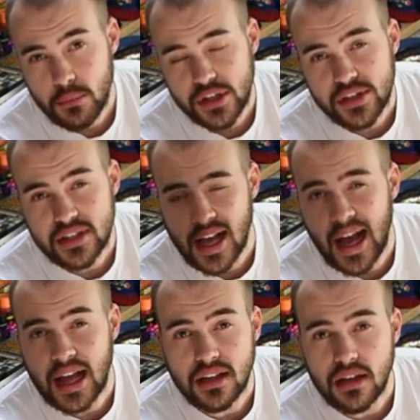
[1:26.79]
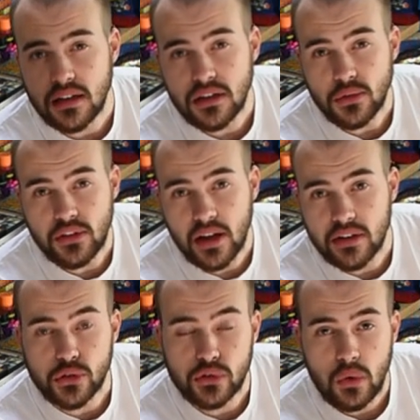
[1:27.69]
which is at Lyles
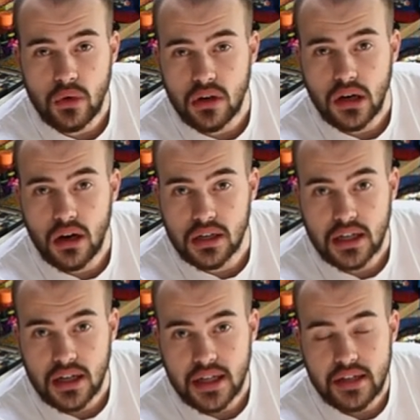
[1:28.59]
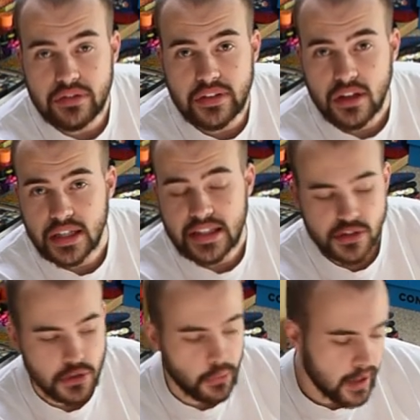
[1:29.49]
underscore archive on
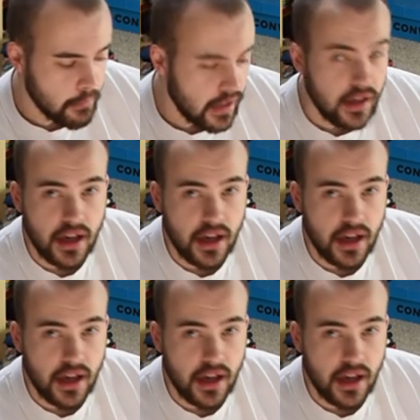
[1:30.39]
Instagram,